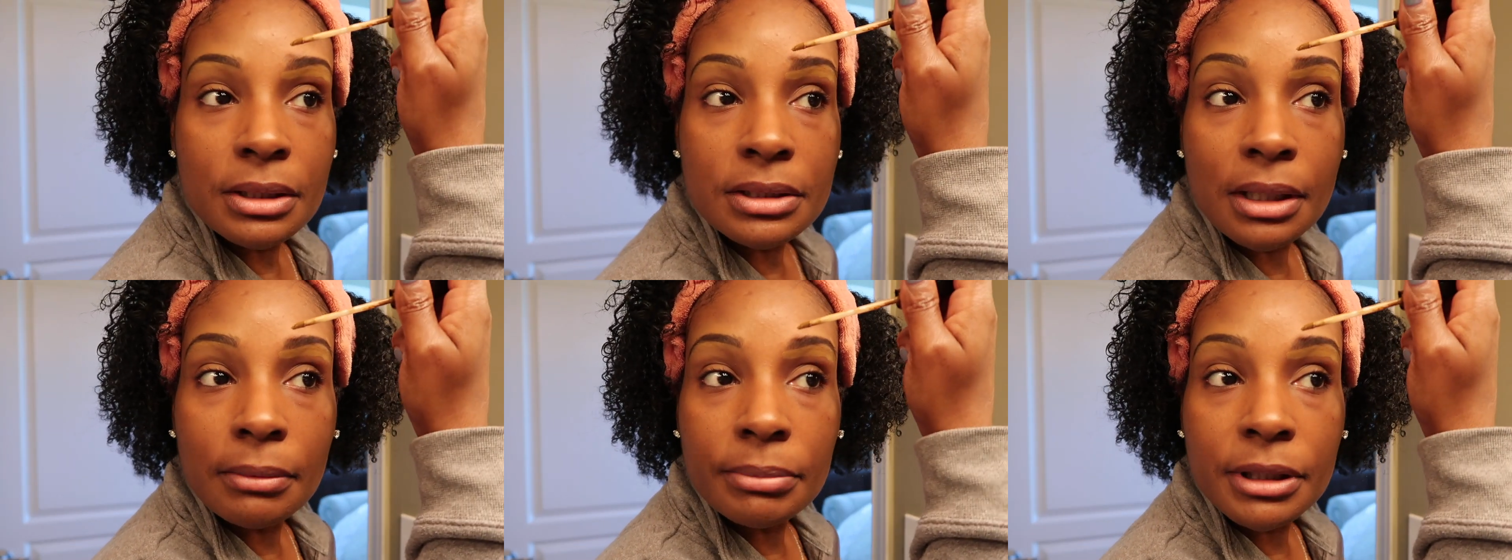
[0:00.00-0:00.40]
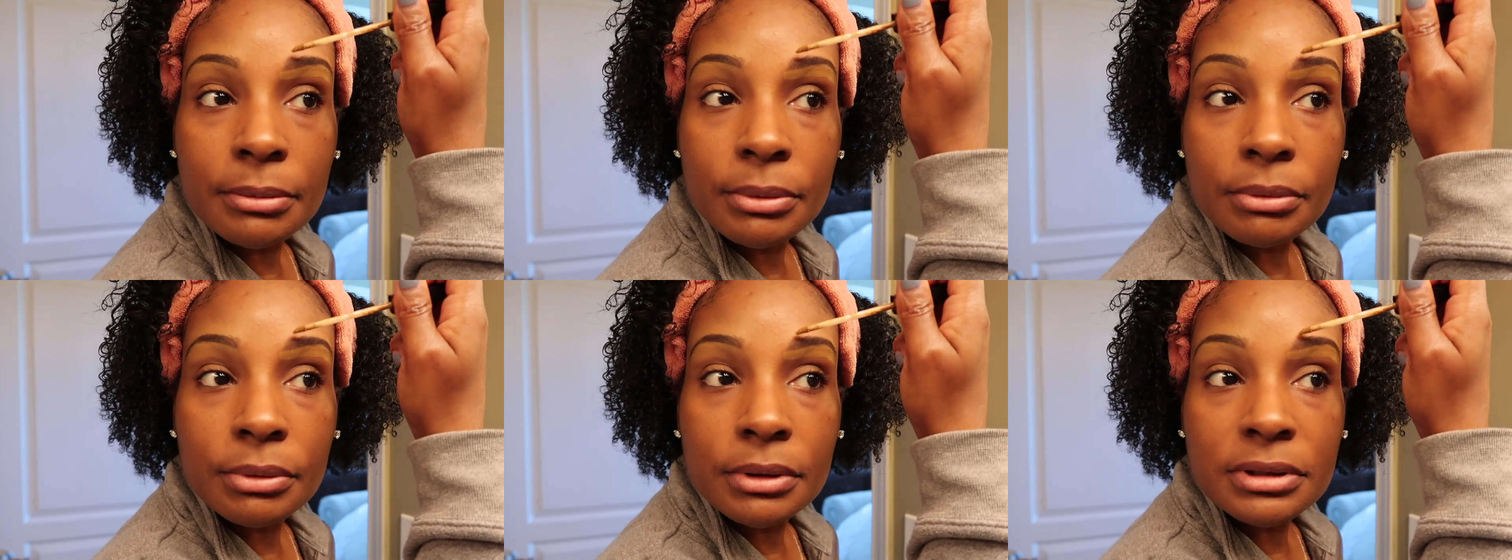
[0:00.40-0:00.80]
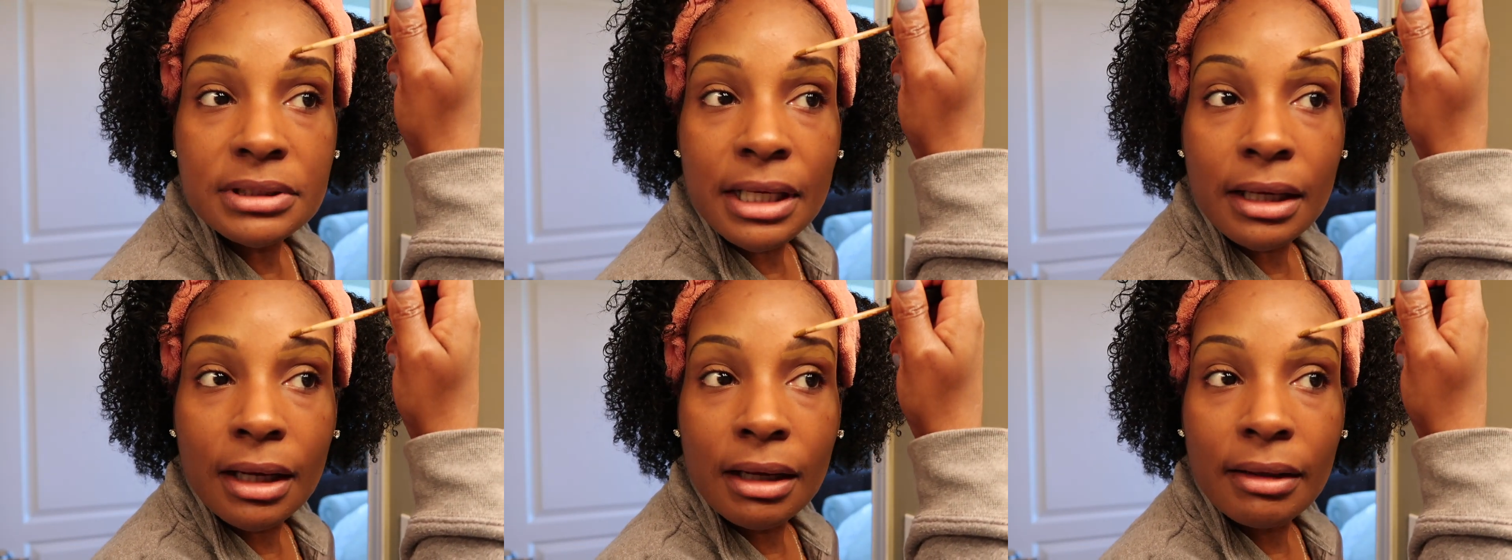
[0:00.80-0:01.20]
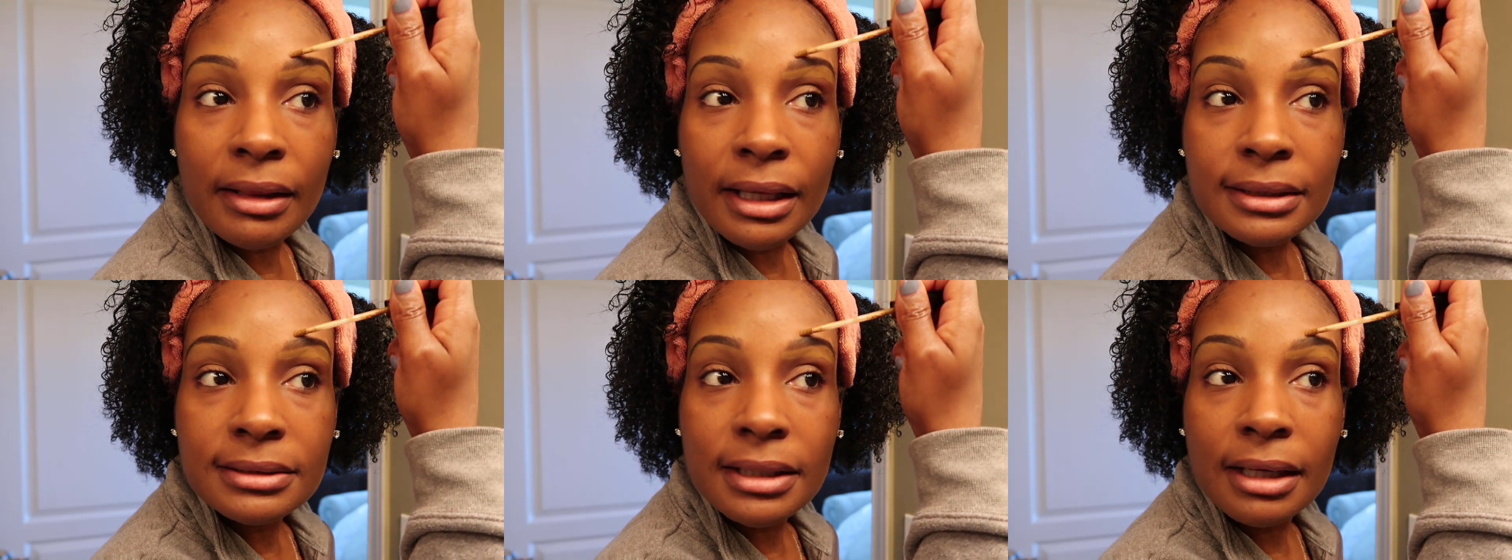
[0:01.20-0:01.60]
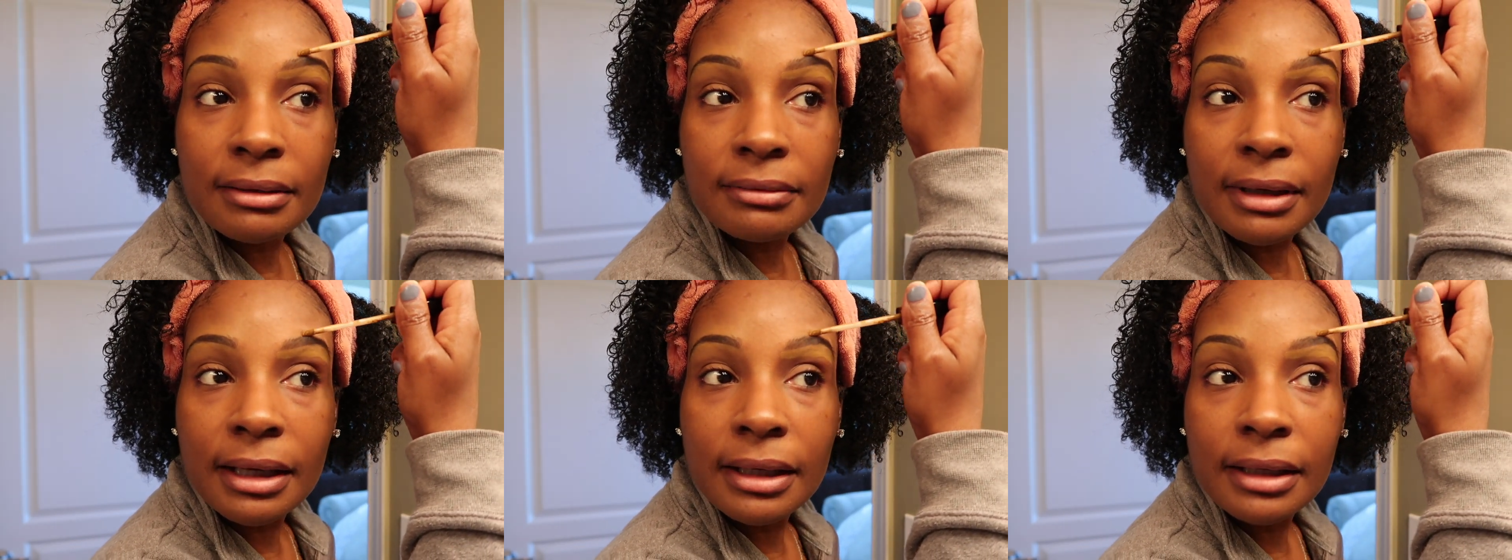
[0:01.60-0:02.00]
some people will say, oh, that's
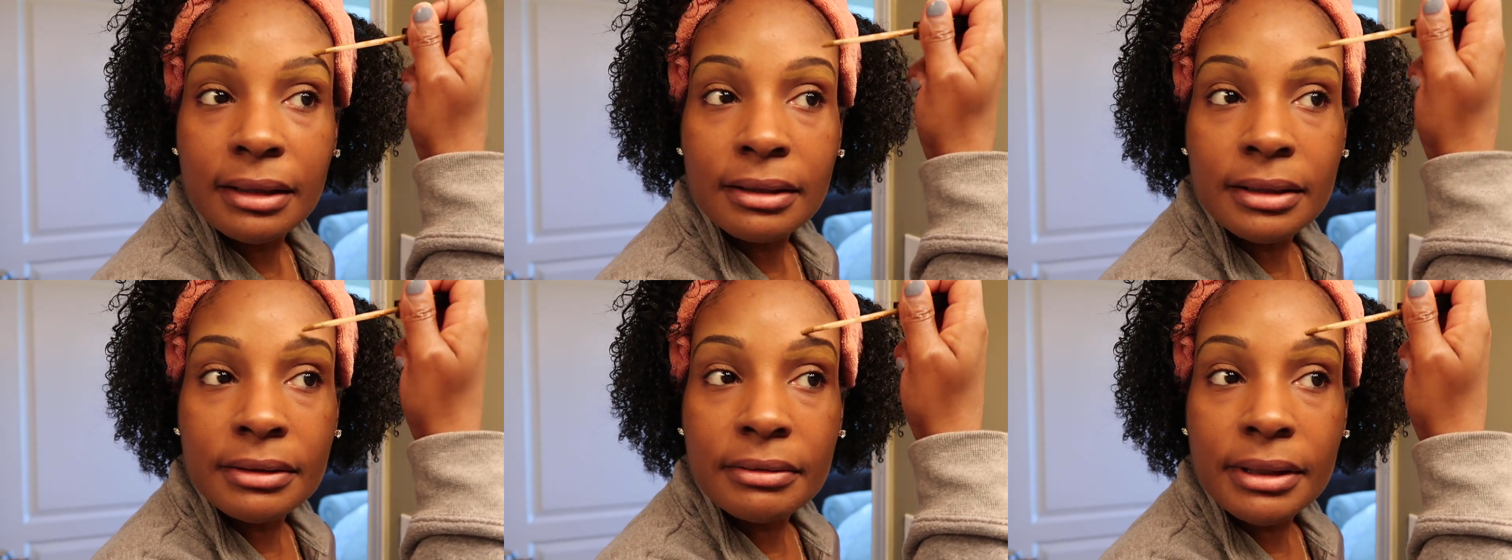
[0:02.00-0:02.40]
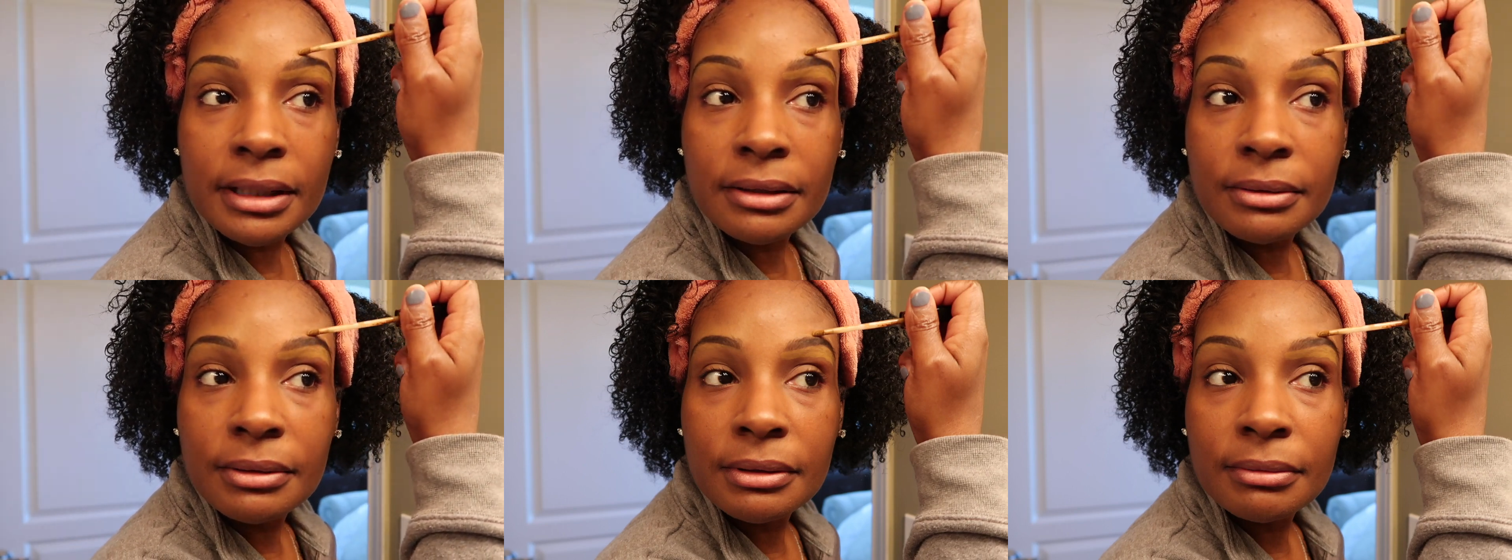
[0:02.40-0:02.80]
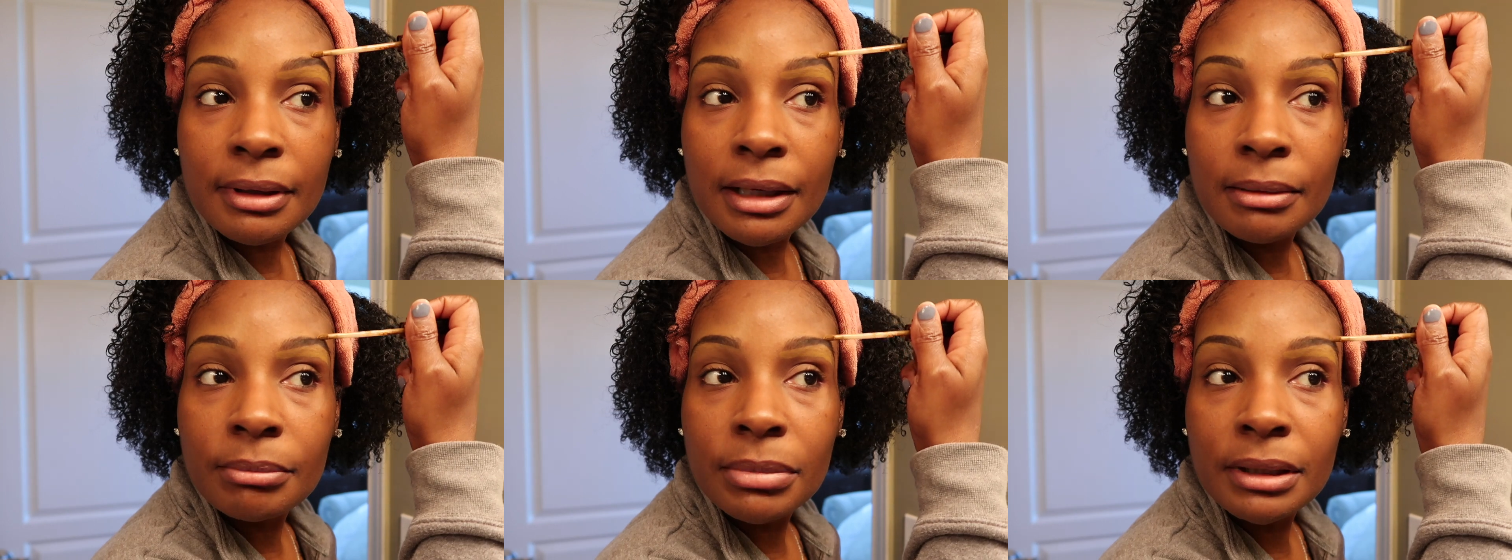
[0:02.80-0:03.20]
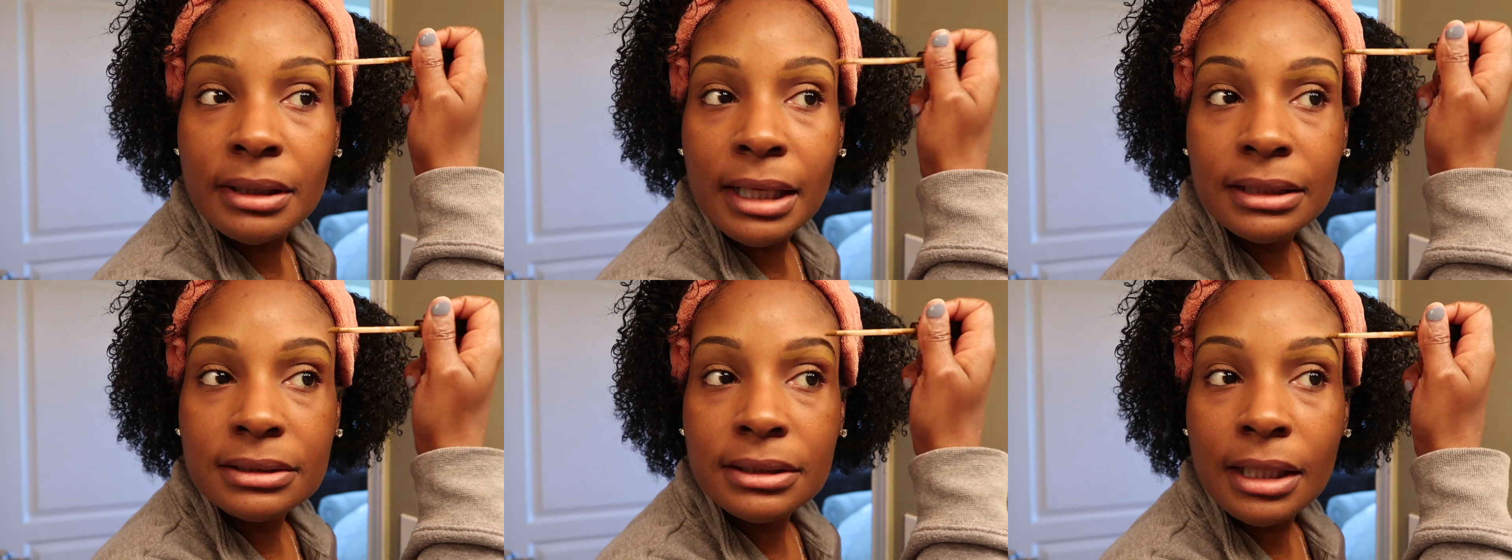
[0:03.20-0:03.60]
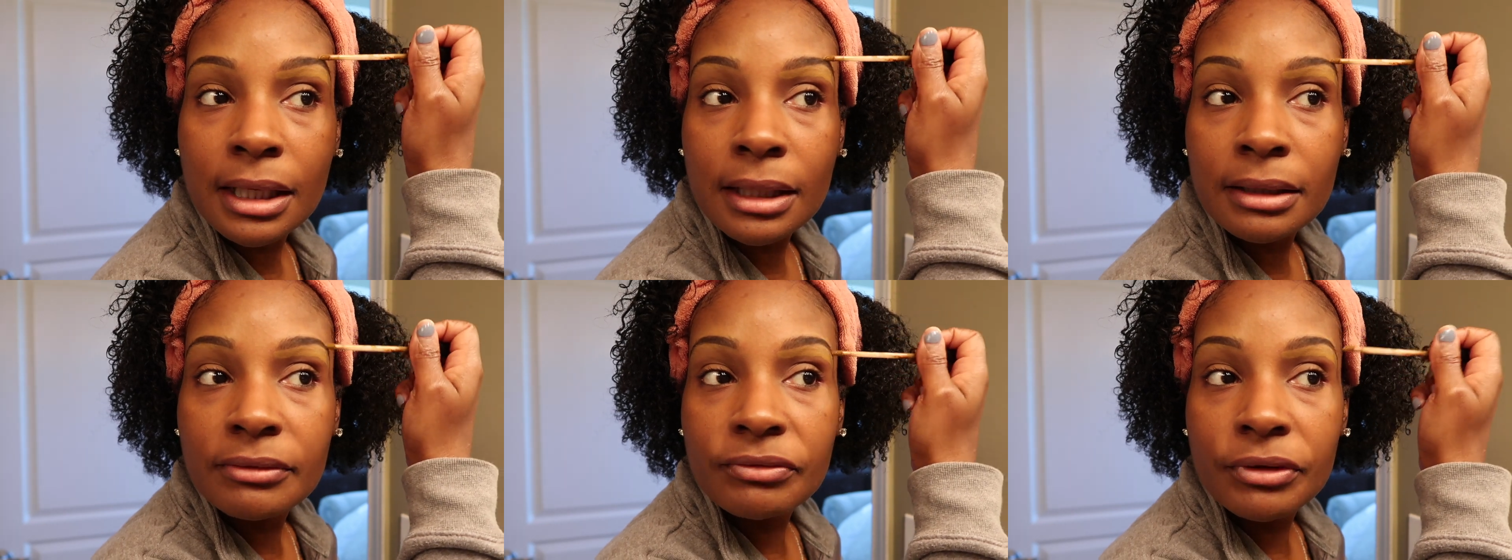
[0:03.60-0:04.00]
not right, or you ain't doing it right, but that's
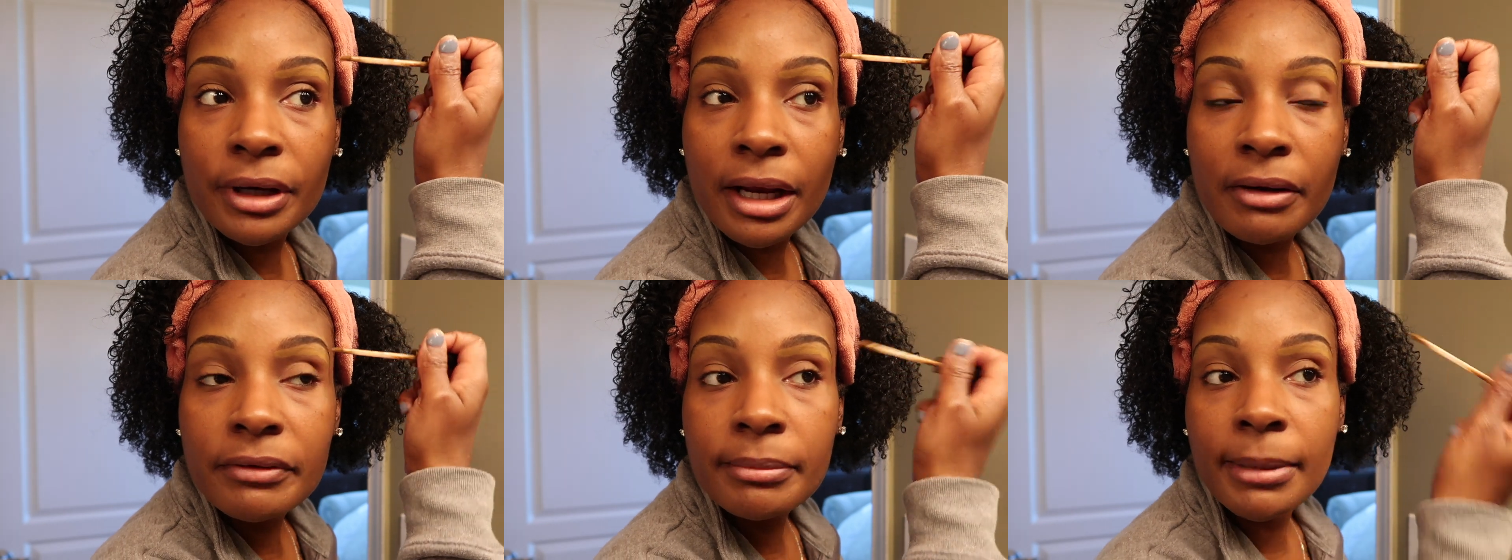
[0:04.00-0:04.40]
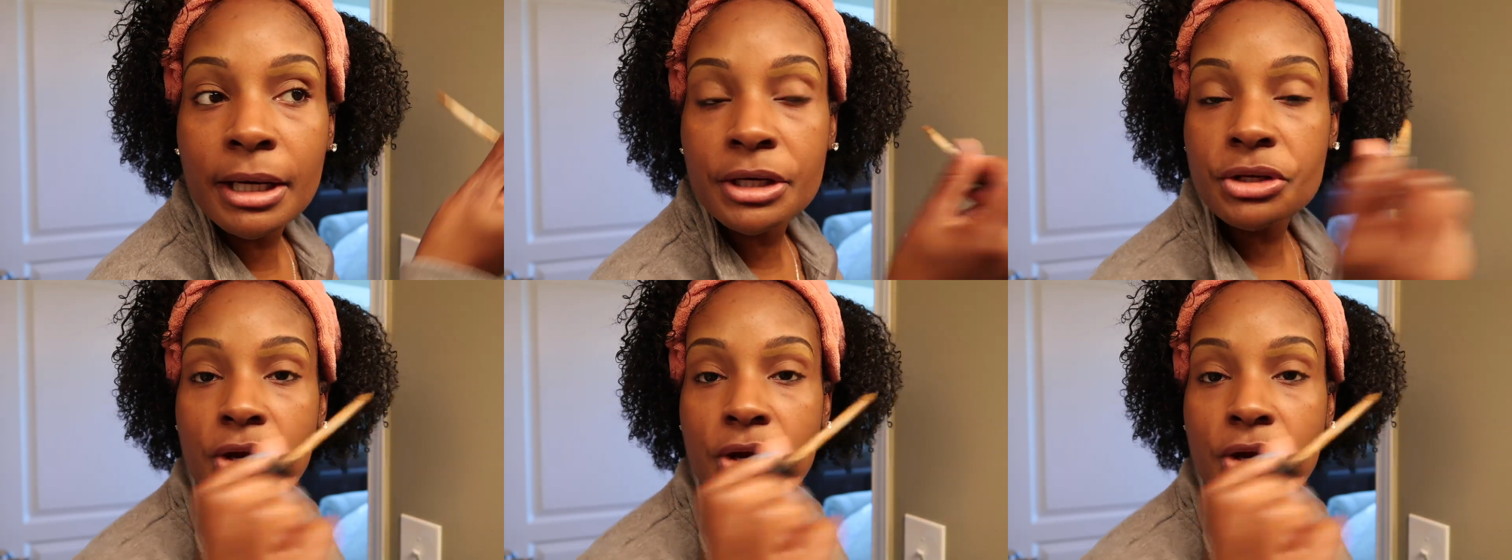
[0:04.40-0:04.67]
not for everybody.